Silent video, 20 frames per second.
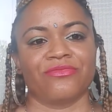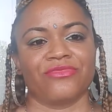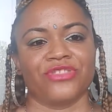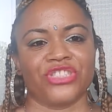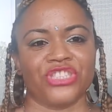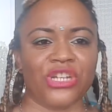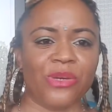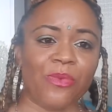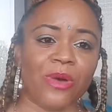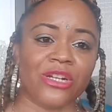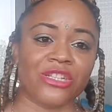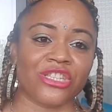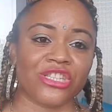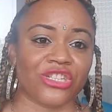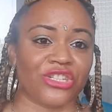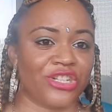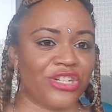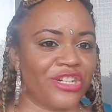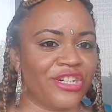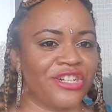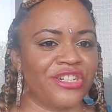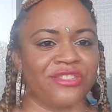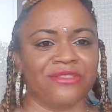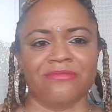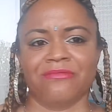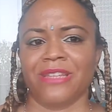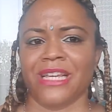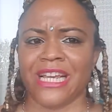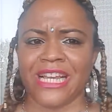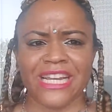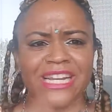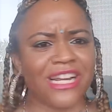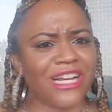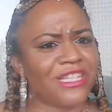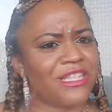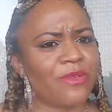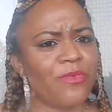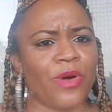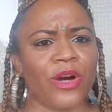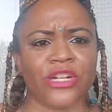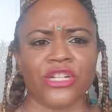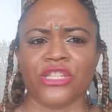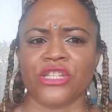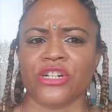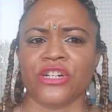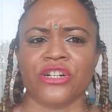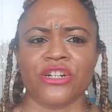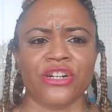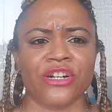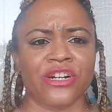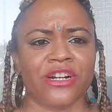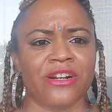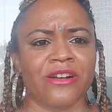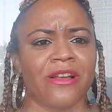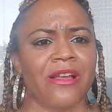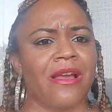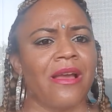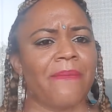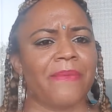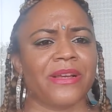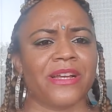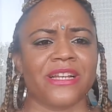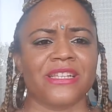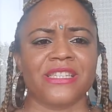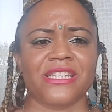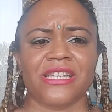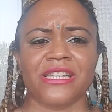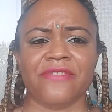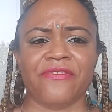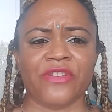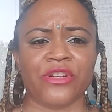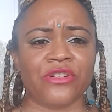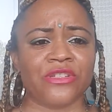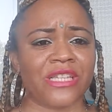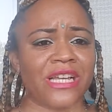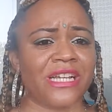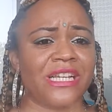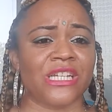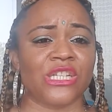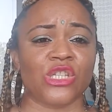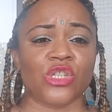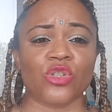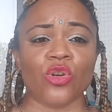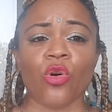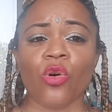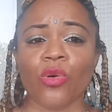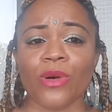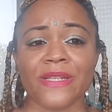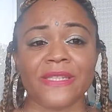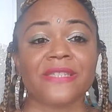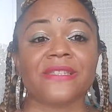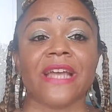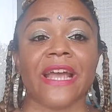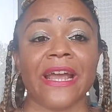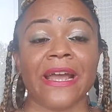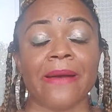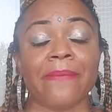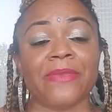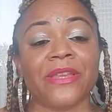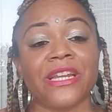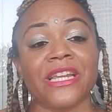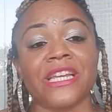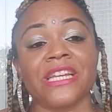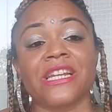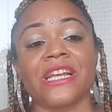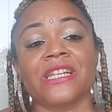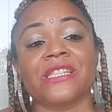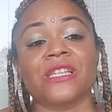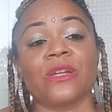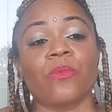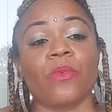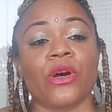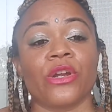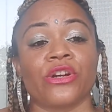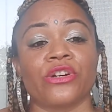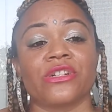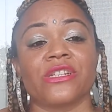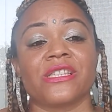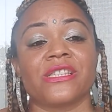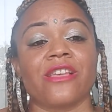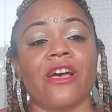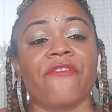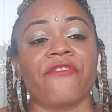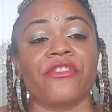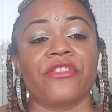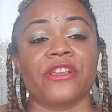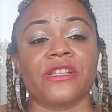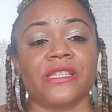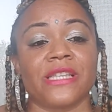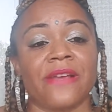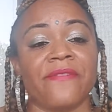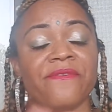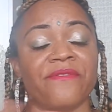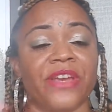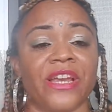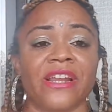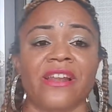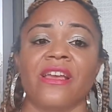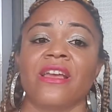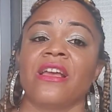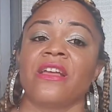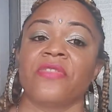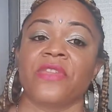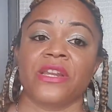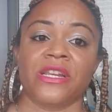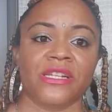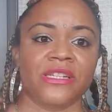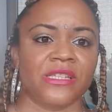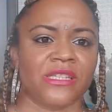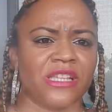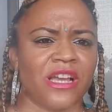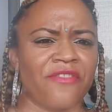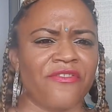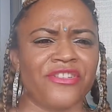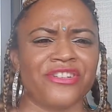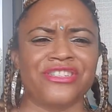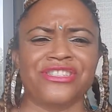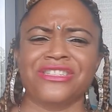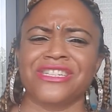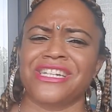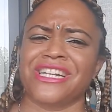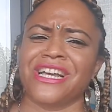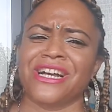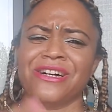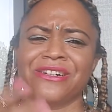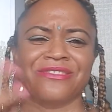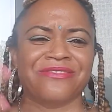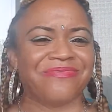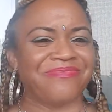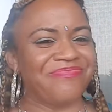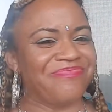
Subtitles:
She wants to turn. He doesn't want to turn her because he feels like his soul is damned and he doesn't want her to suffer the same fate that he suffered, you know.